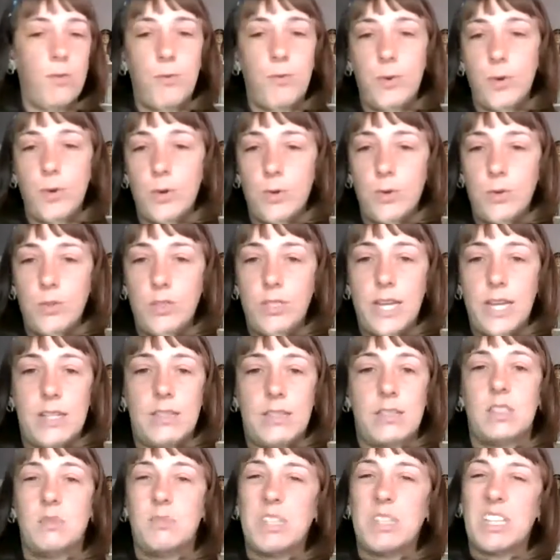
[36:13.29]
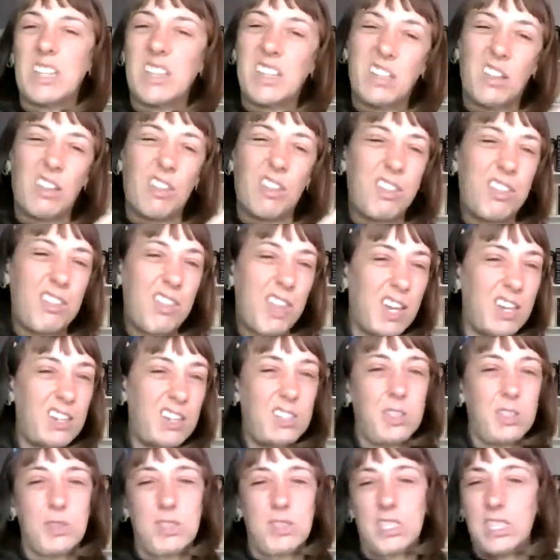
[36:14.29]
food tends to be a little thick,
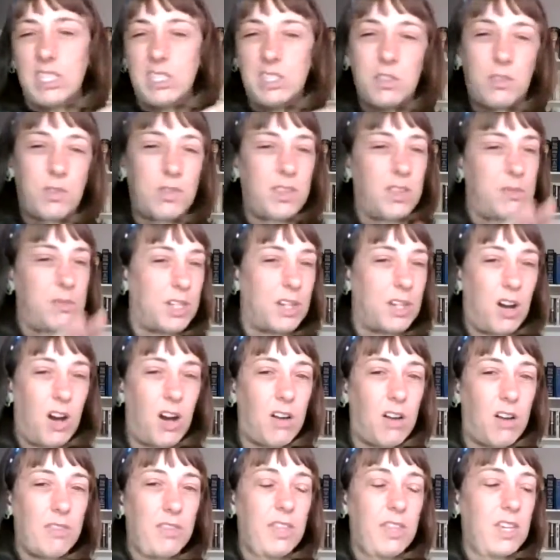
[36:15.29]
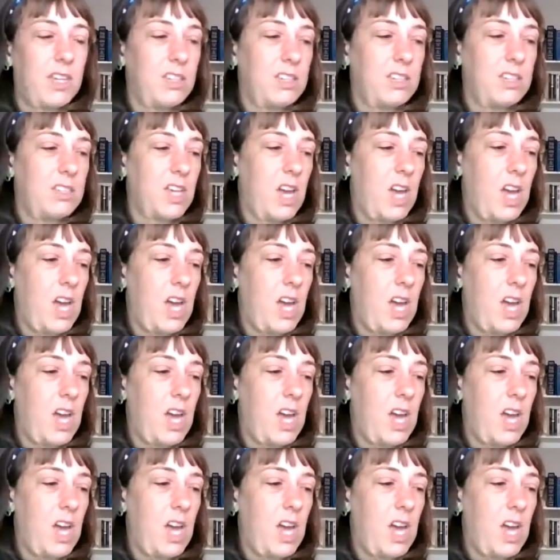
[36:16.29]
so it's easy for them to cough things